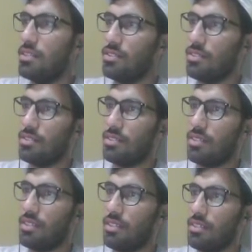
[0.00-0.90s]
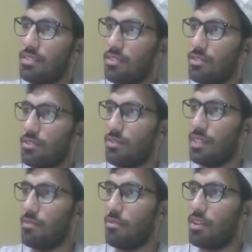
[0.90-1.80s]
So see here. So we
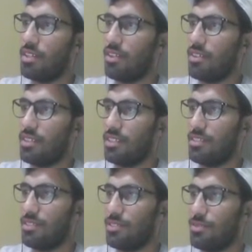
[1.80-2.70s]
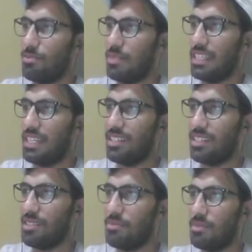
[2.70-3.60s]
have plotted all things. So median
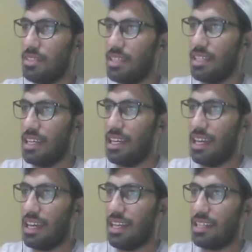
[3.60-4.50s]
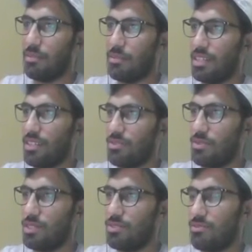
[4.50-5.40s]
income and the median house
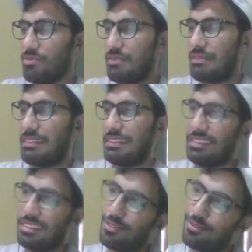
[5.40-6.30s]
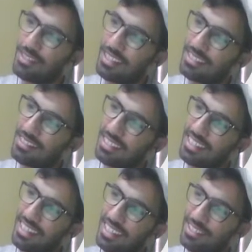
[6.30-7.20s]
price. So it doesn't look like a
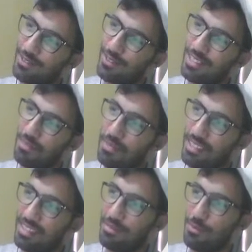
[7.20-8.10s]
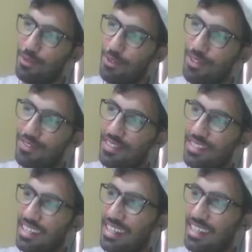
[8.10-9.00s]
straight line. It's going up. More of the
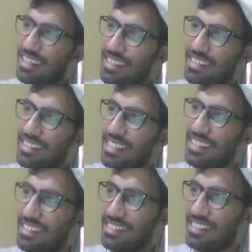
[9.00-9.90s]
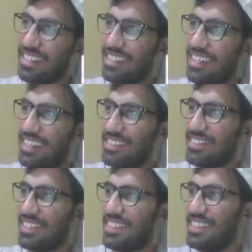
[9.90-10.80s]
trend is like that.
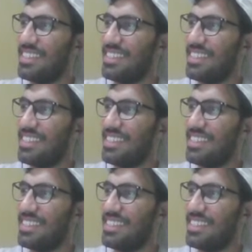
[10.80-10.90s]
Okay.